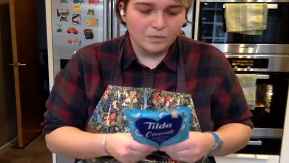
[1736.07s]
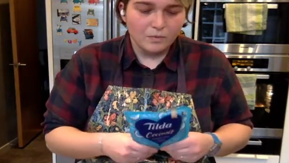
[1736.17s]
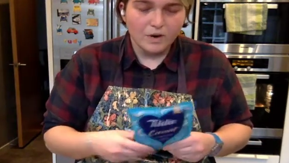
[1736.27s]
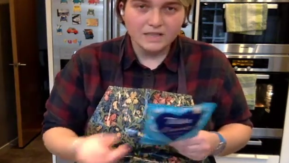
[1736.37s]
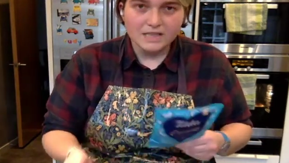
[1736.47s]

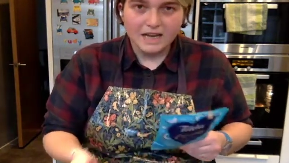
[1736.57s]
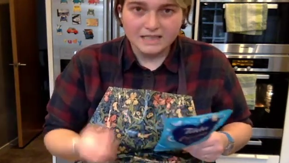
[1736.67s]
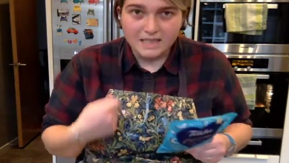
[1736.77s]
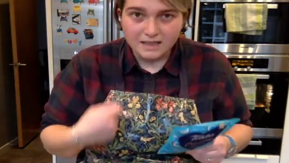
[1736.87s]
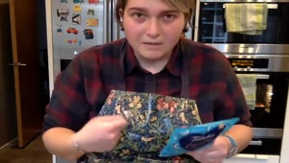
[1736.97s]
once I
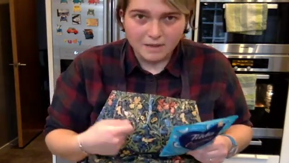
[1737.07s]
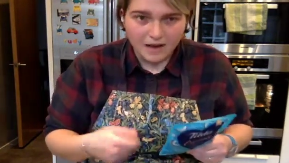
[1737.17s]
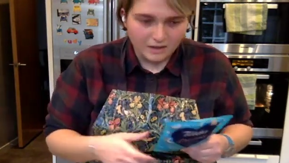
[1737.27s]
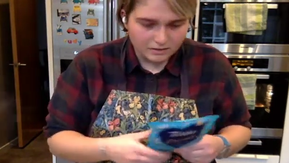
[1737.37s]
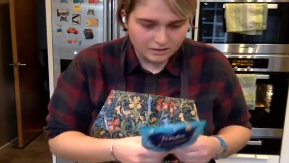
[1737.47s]
take them
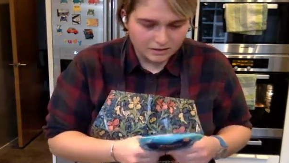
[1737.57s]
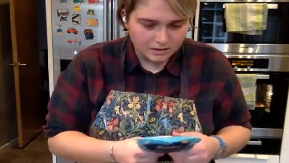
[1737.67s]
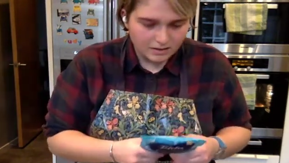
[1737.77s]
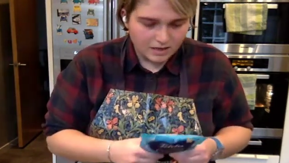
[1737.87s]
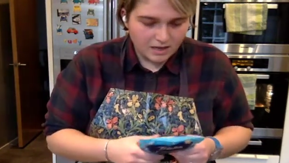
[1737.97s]
out,
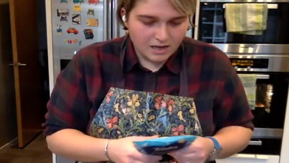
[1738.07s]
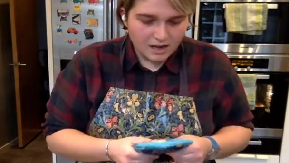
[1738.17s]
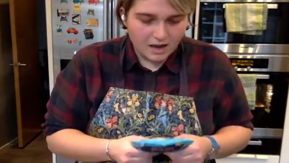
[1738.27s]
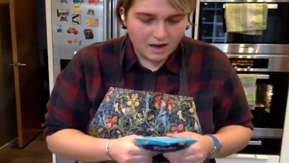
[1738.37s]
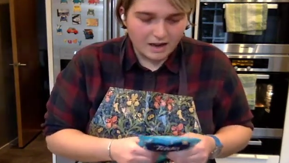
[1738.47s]

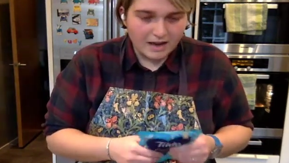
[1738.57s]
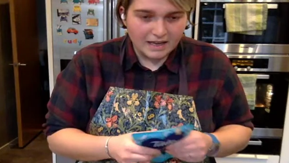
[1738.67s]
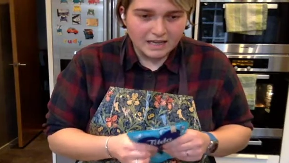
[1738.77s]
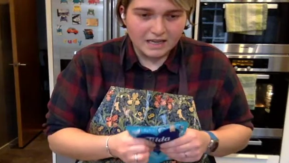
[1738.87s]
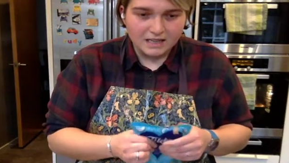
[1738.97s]
I
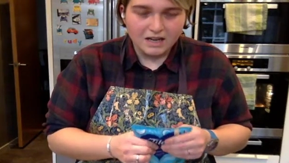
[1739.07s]
heat